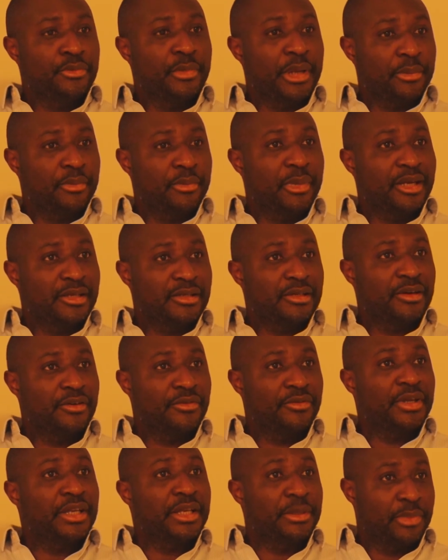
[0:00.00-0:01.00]
Which is
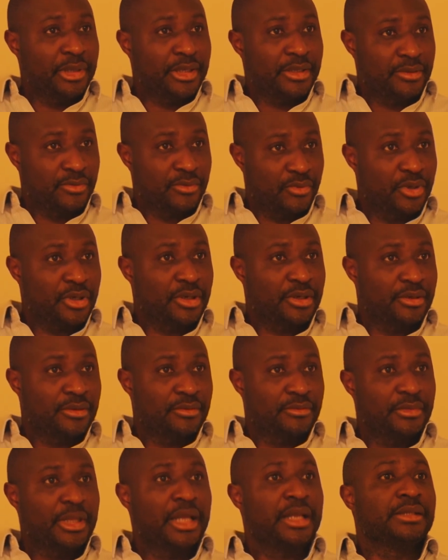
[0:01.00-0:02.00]
to make myself
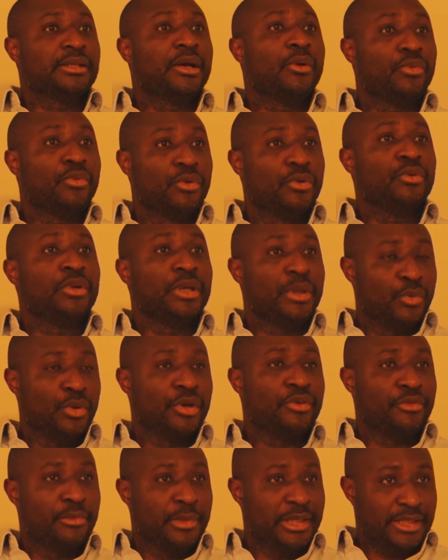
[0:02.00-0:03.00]
independent worker. That
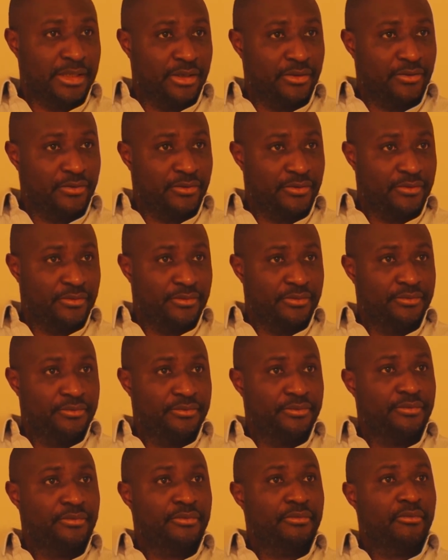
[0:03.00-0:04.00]
is, I would only work for
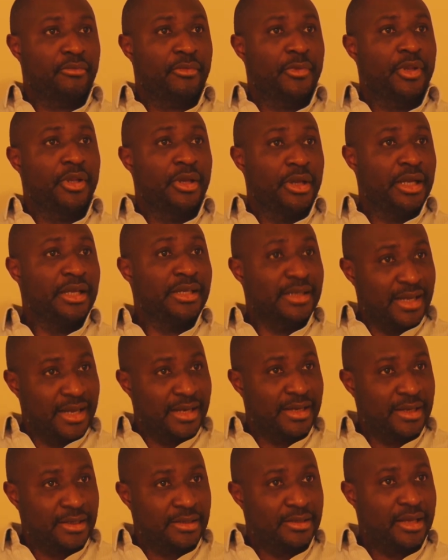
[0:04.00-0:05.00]
myself.
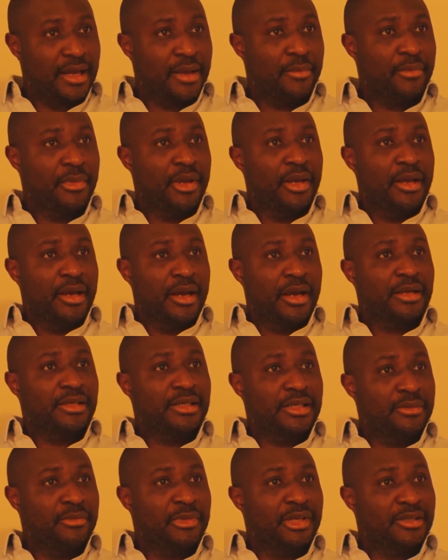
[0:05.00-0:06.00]
In 10 years
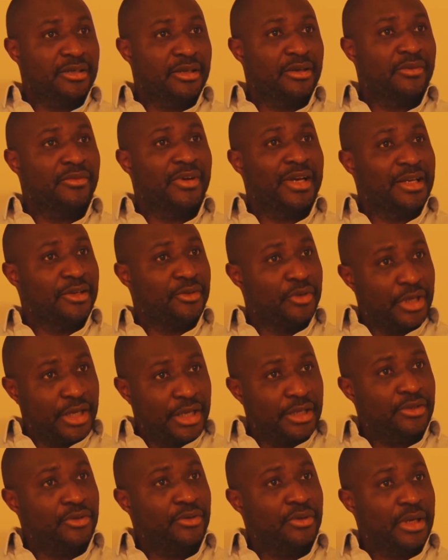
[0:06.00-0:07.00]
time, I see
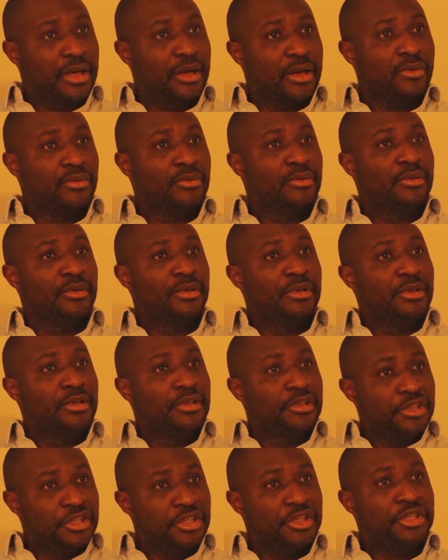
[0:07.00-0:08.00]
myself an educator
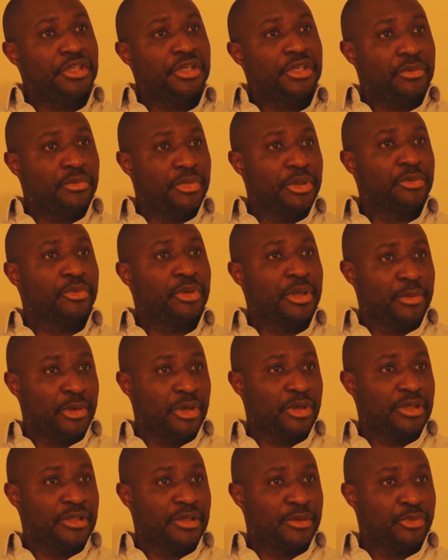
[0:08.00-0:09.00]
now,
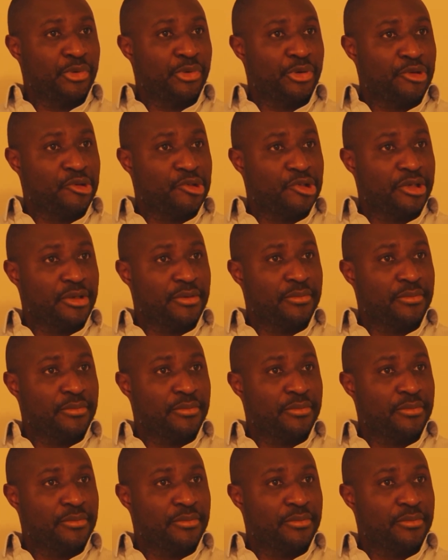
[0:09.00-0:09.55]
teaching people about